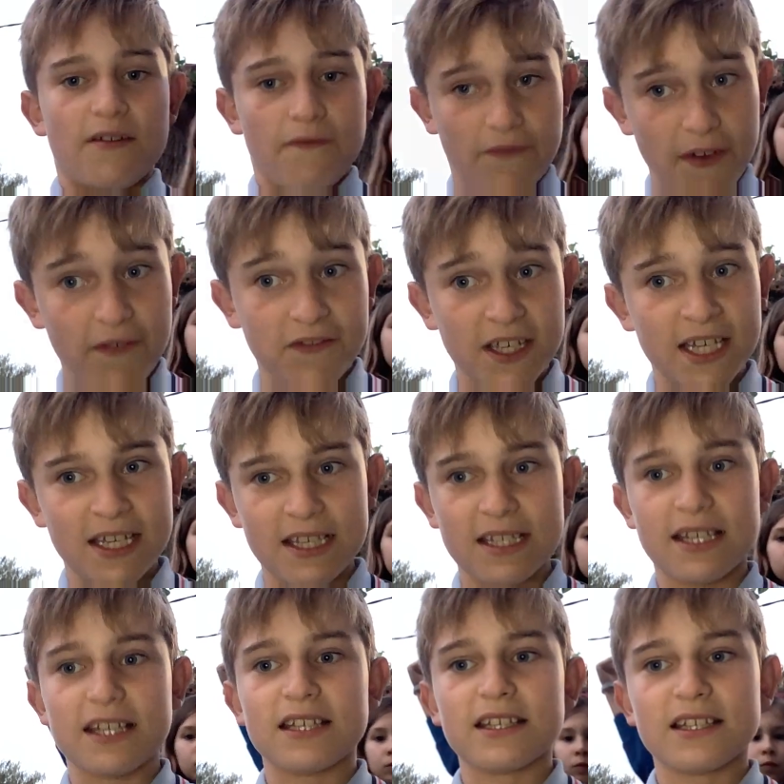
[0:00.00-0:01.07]

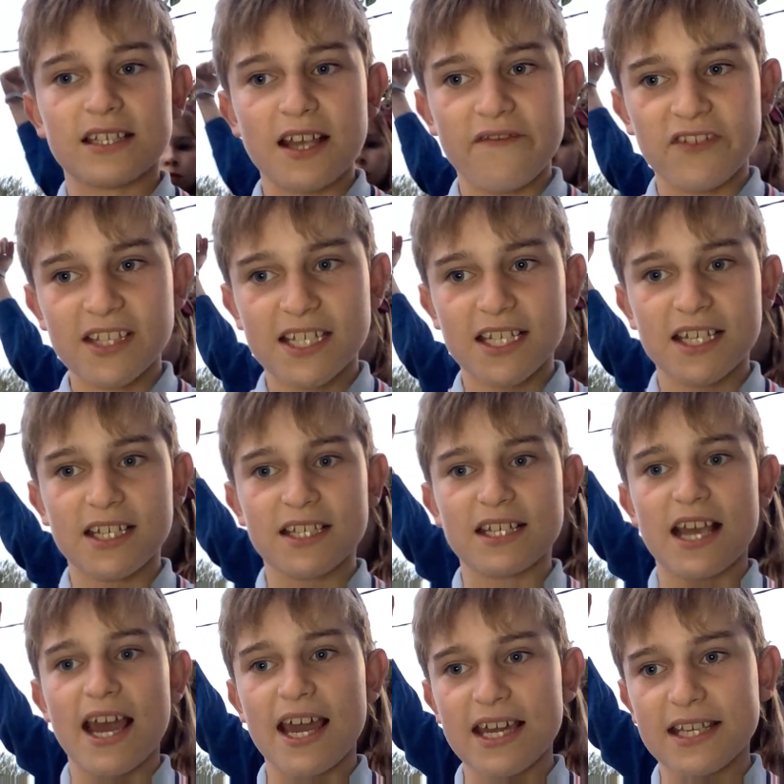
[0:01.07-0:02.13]
50s, 70s,
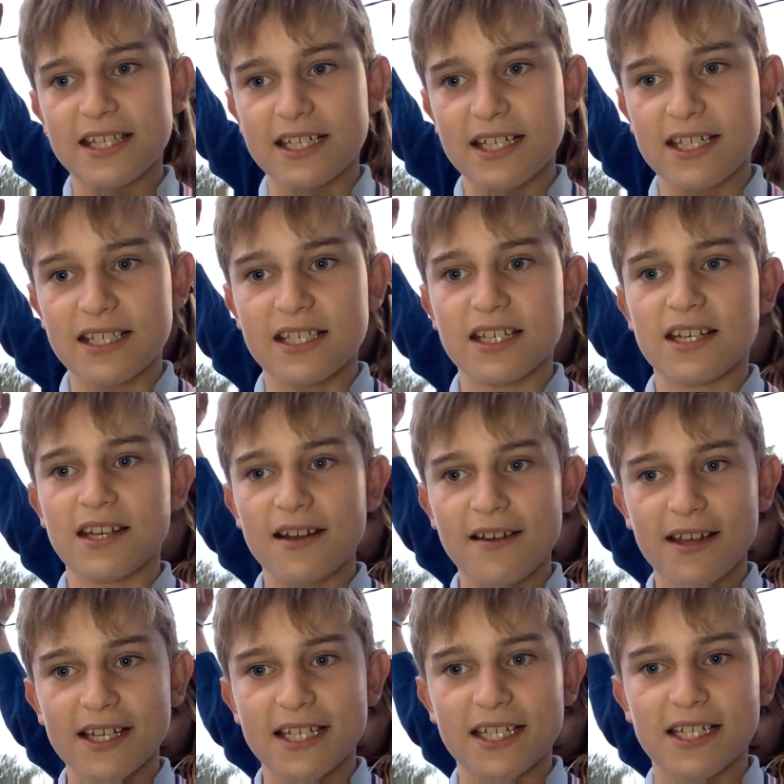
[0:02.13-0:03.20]
80s,
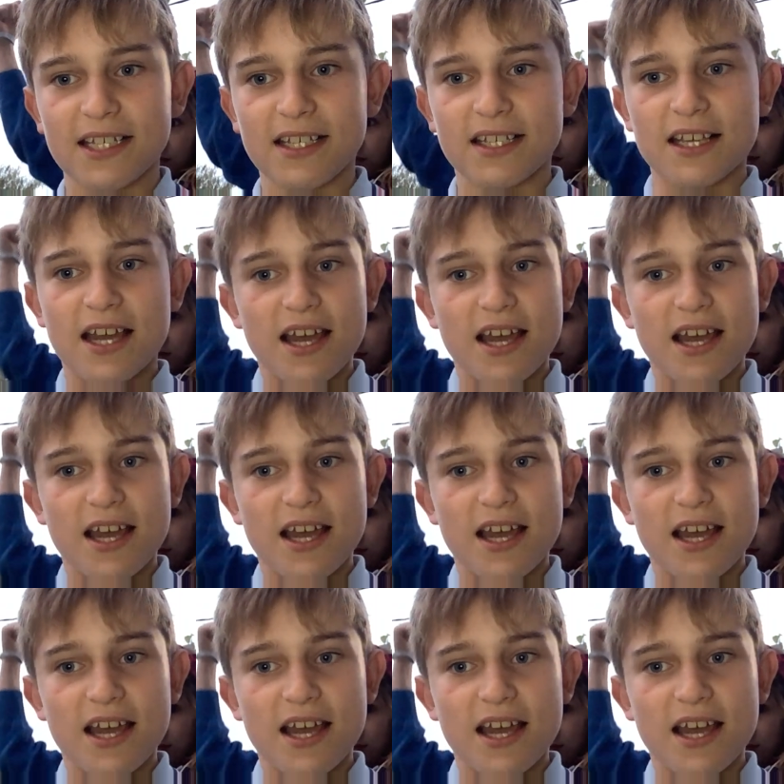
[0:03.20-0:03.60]
90s,